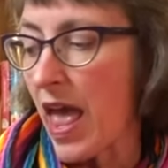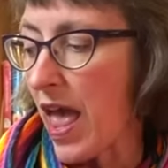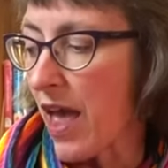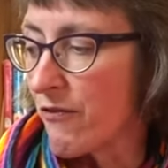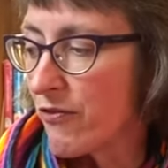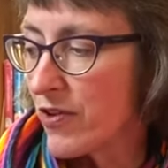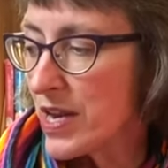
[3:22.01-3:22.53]

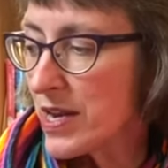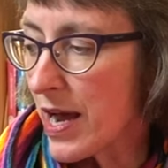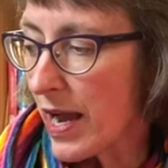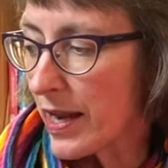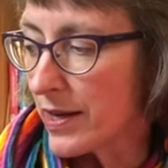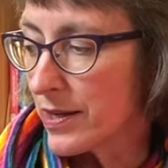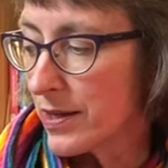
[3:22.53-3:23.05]
Every
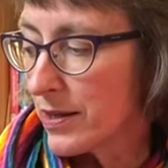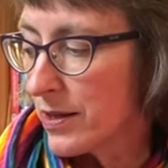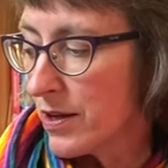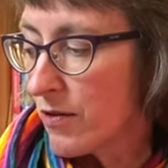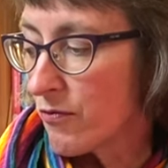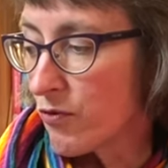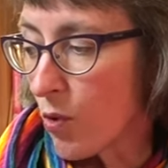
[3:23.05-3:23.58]
night,
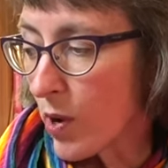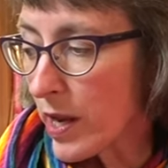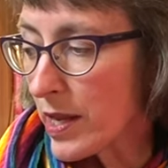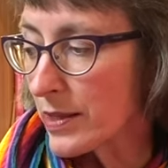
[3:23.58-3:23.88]
Roy